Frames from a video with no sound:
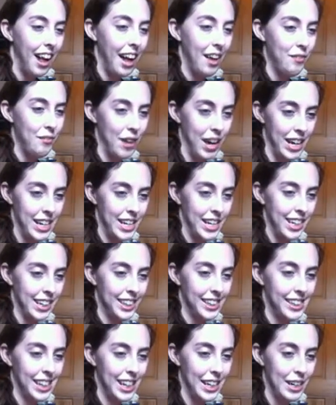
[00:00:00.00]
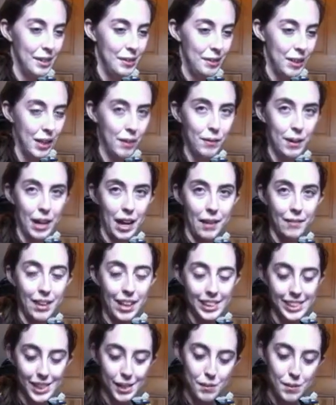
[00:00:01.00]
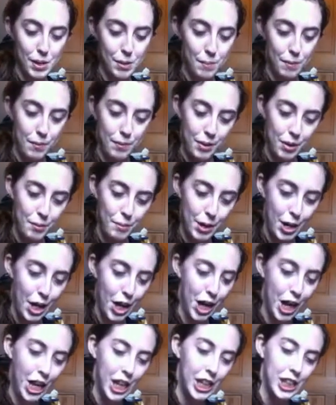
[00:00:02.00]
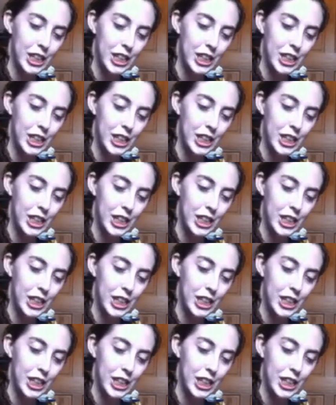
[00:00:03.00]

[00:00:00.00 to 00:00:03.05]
I find it because I know that we have that same type of humor.